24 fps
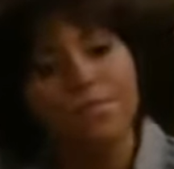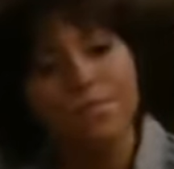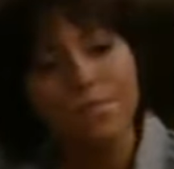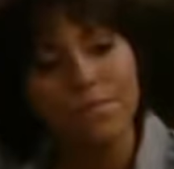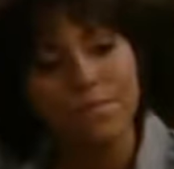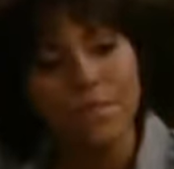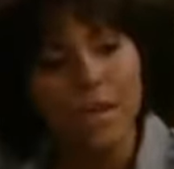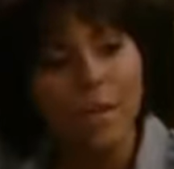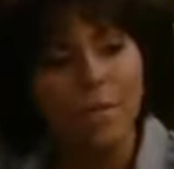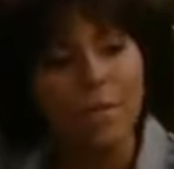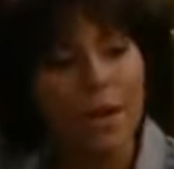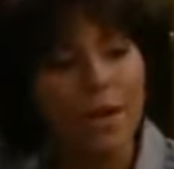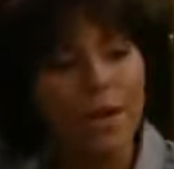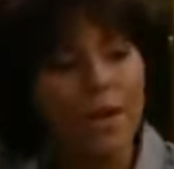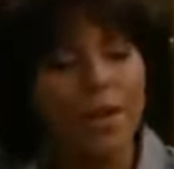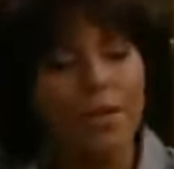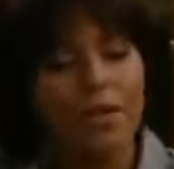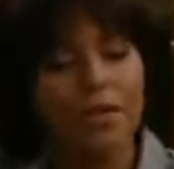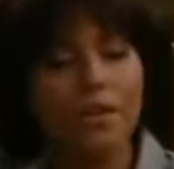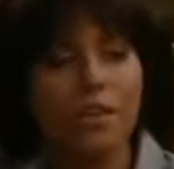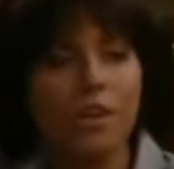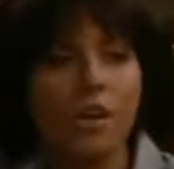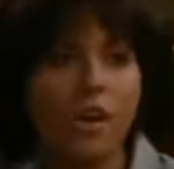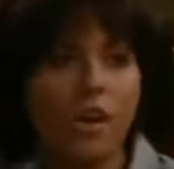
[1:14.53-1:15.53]
get back in
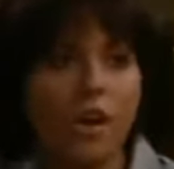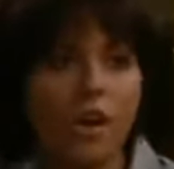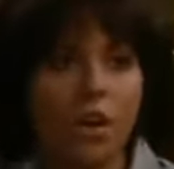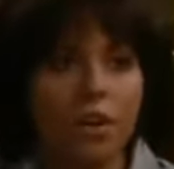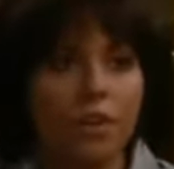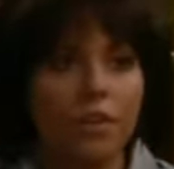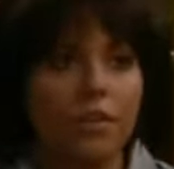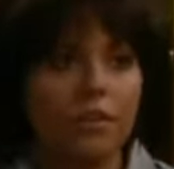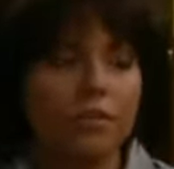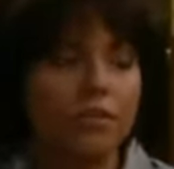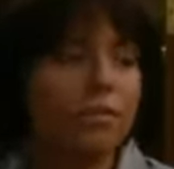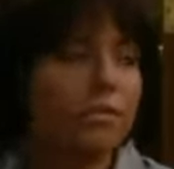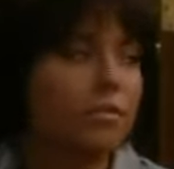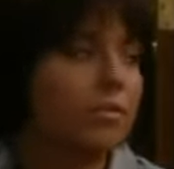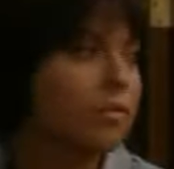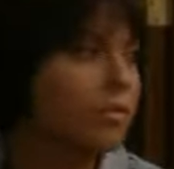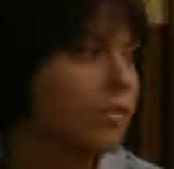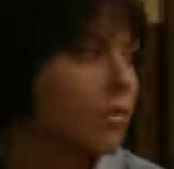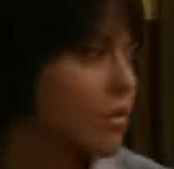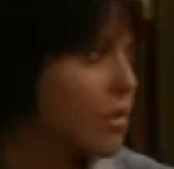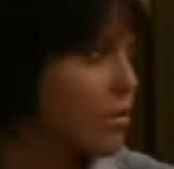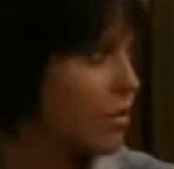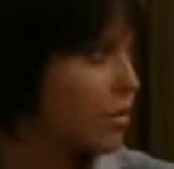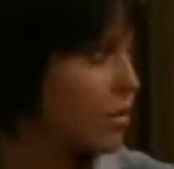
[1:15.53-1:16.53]
your car and
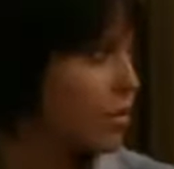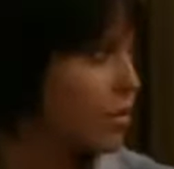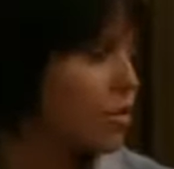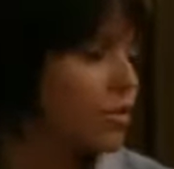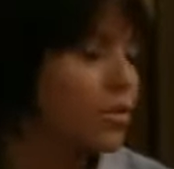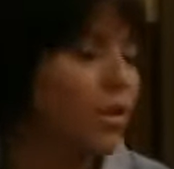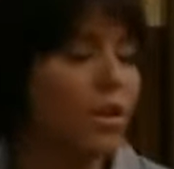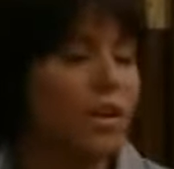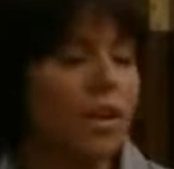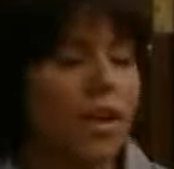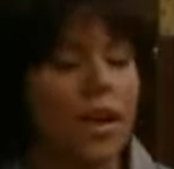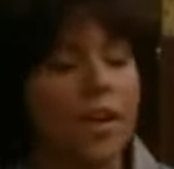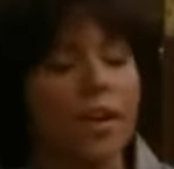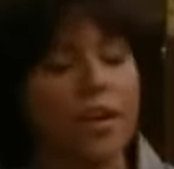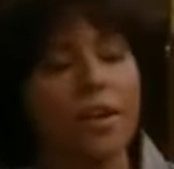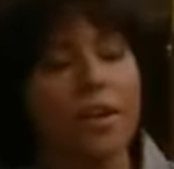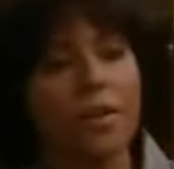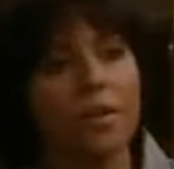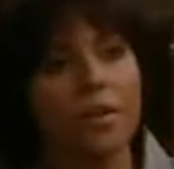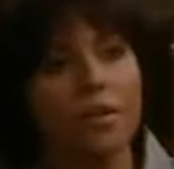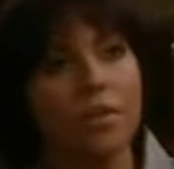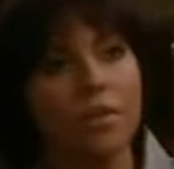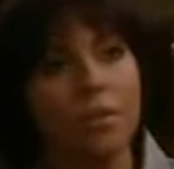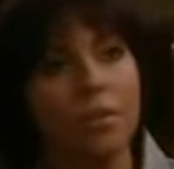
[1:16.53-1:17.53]
shoot on out of here
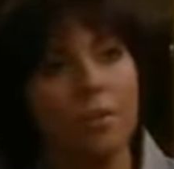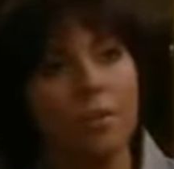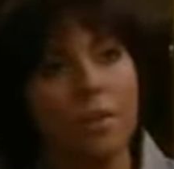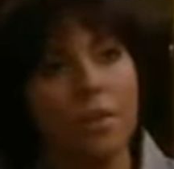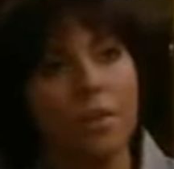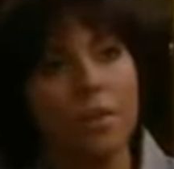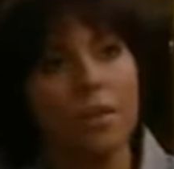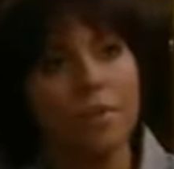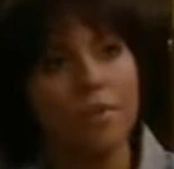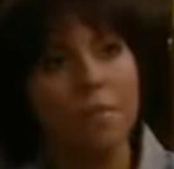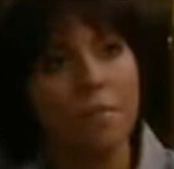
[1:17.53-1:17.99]
with little Billy.